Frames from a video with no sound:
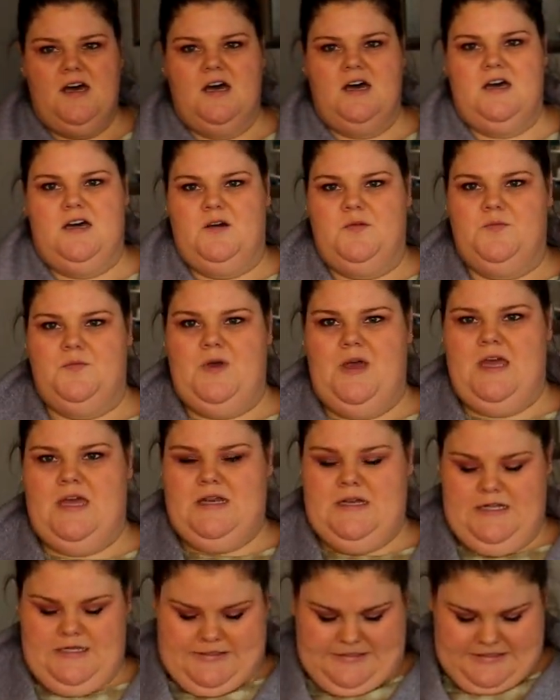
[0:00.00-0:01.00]
Um,
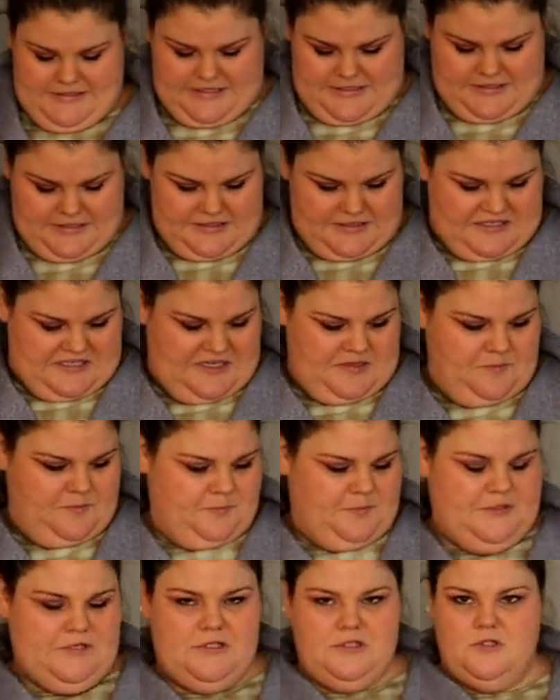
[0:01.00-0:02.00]
and it's like a
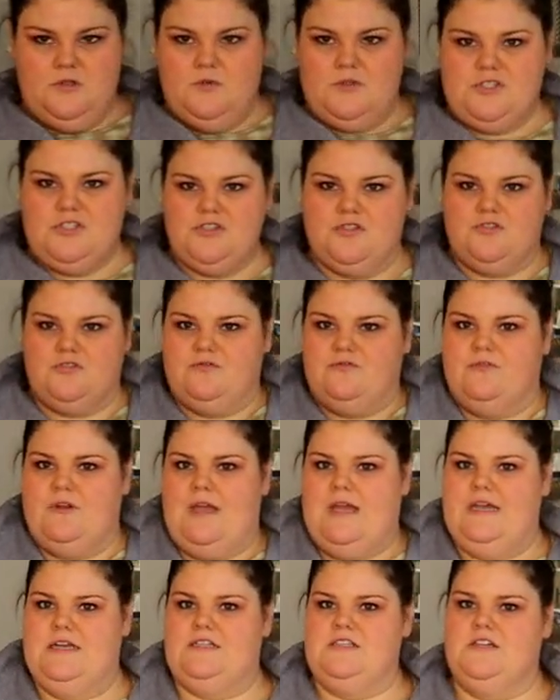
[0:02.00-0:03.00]
bluish
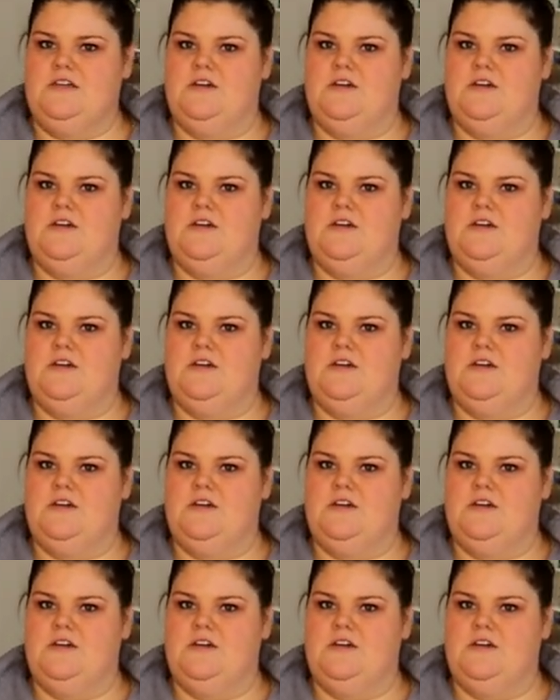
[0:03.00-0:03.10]
gray